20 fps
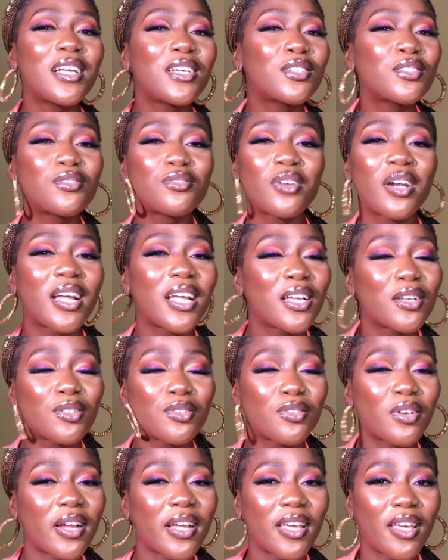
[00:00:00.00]
extra,
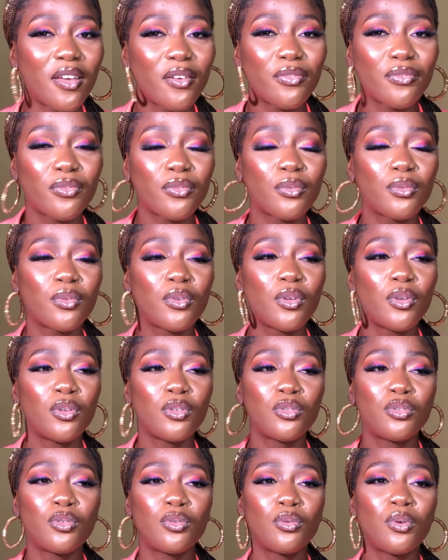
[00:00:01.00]
extra careful.
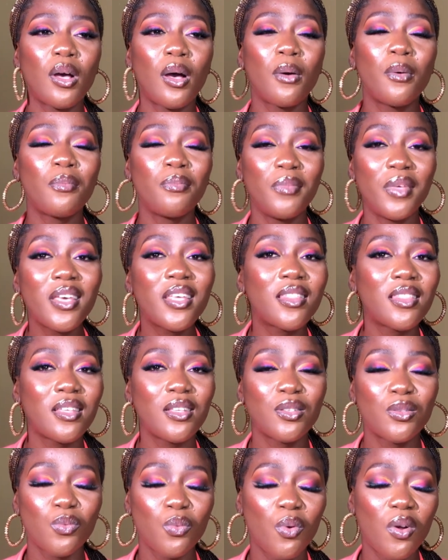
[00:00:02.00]
So I'll make
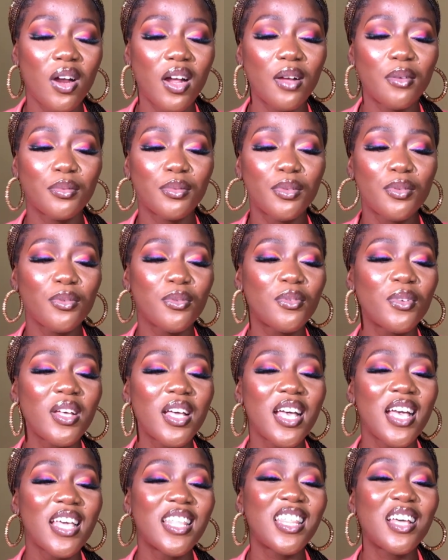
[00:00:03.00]
things work out. So
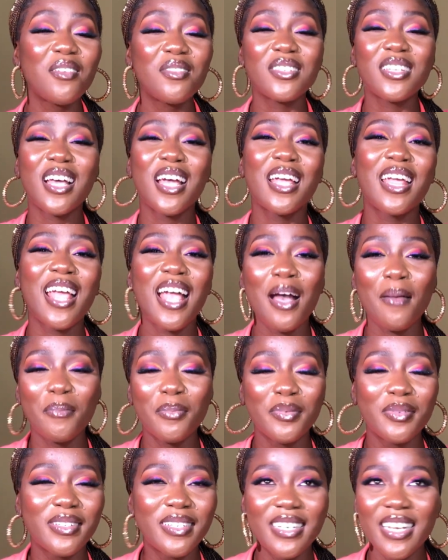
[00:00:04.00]
that was how it
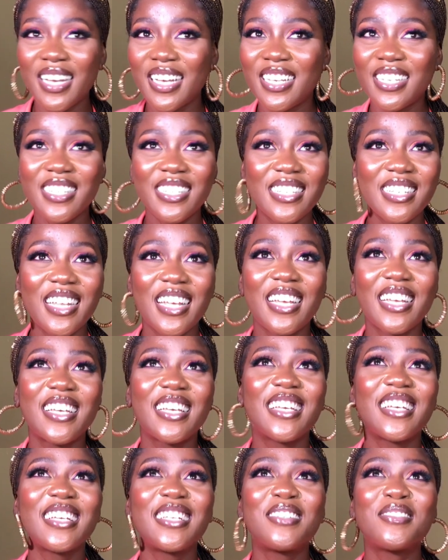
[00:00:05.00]
happened, guys. Like
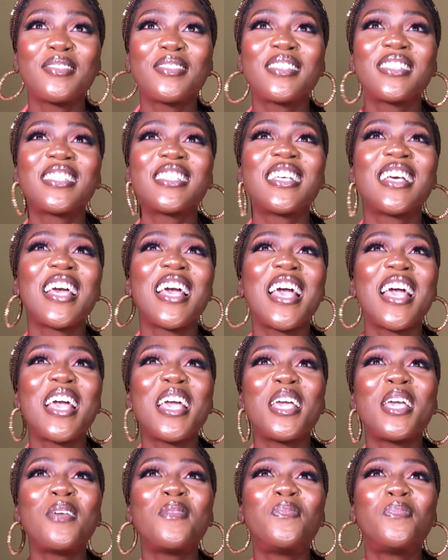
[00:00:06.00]
it was
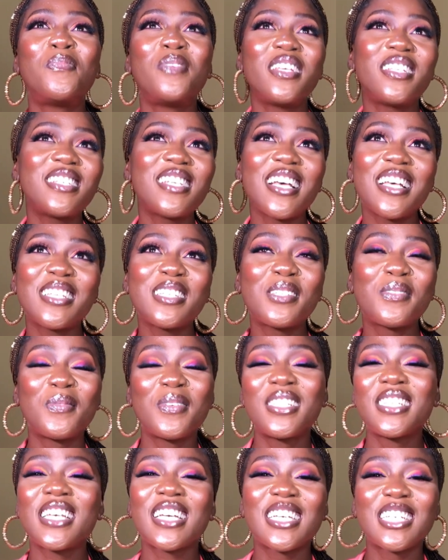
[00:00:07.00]
a
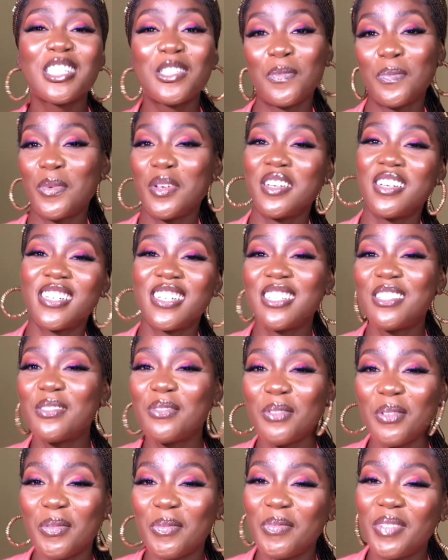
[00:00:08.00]
bittersweet experience
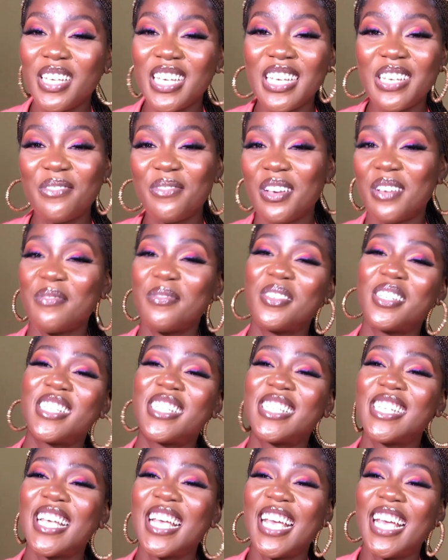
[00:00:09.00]
for me, if I
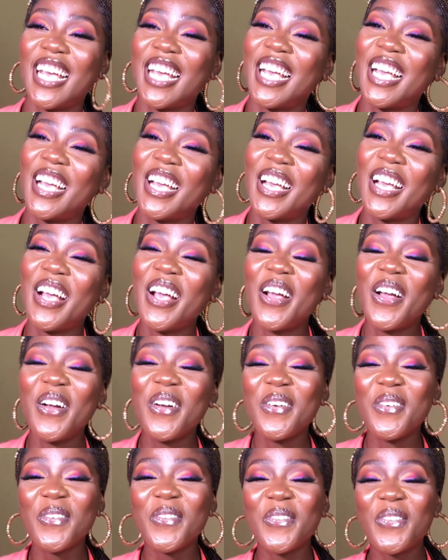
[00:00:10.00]
must say.
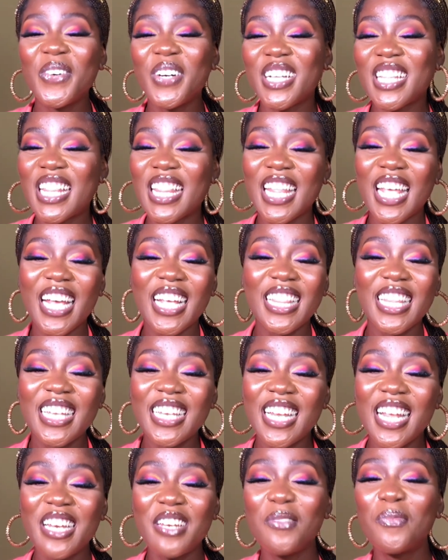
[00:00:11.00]
But like the
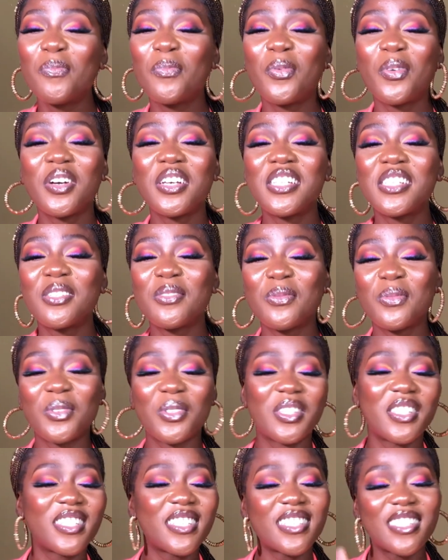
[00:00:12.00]
learning point
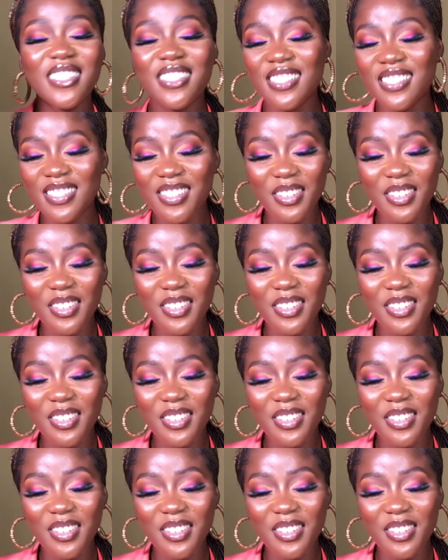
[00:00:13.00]
was,